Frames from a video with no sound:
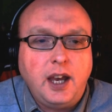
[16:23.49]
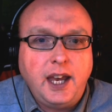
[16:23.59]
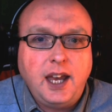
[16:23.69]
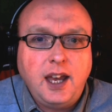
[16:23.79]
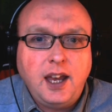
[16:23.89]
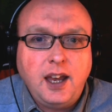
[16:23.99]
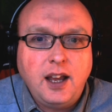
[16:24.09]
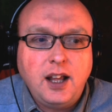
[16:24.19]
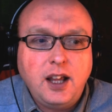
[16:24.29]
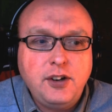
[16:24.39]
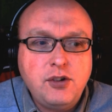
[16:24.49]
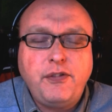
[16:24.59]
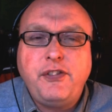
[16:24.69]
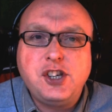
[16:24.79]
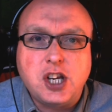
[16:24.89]

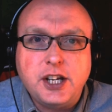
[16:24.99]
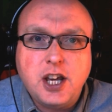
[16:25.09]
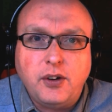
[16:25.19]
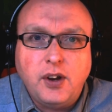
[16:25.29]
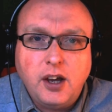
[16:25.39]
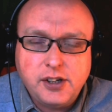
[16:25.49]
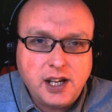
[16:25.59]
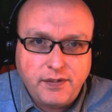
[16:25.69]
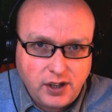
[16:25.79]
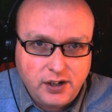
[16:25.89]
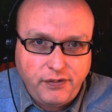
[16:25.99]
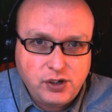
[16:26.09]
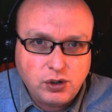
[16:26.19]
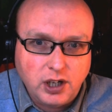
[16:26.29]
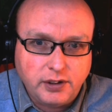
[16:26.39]
Not officially. No, I don't have an
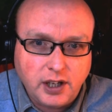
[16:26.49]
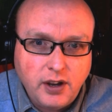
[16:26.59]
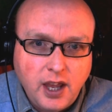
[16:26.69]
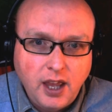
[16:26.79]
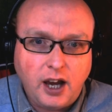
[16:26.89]
official logo.